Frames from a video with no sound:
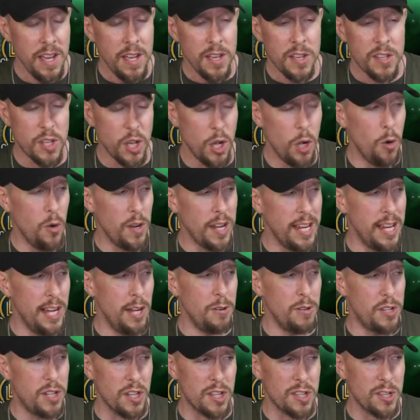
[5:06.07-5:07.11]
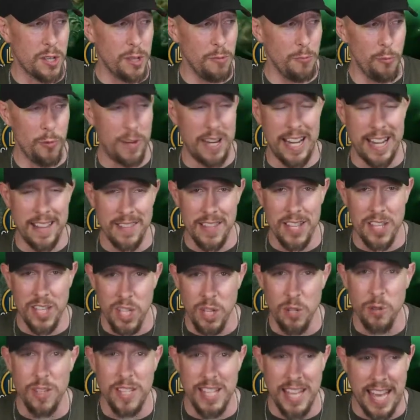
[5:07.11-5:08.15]
So, you know, just reading this
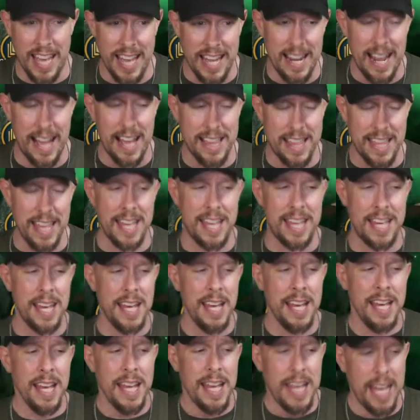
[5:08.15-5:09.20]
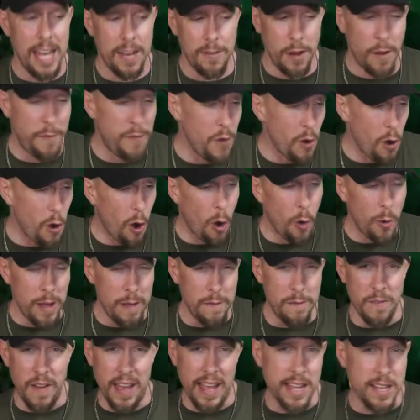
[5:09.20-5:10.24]
dude's kit, I think, even if you're already
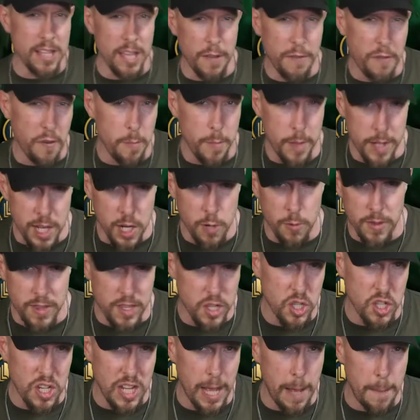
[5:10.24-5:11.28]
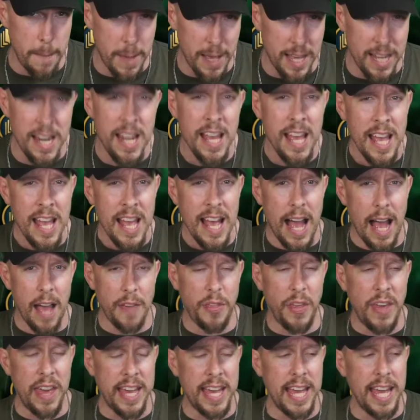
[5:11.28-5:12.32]
vaguely familiar with this champion, I
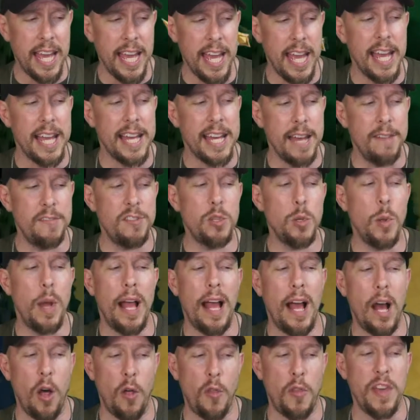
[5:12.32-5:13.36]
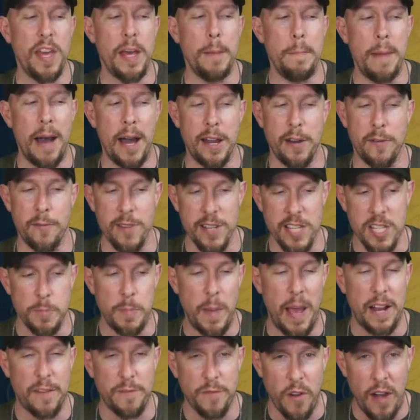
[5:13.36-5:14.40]
think it, it gives you a healthy amount of
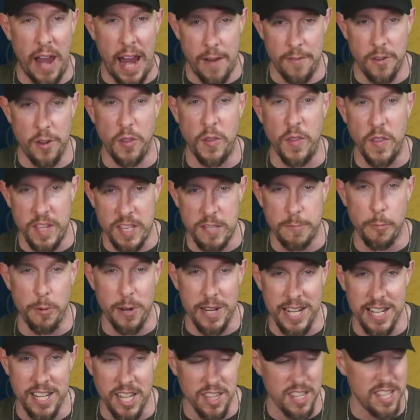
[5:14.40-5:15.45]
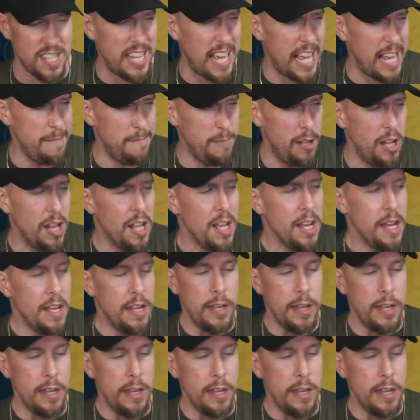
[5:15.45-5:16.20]
respect for everything that he's bringing to the table.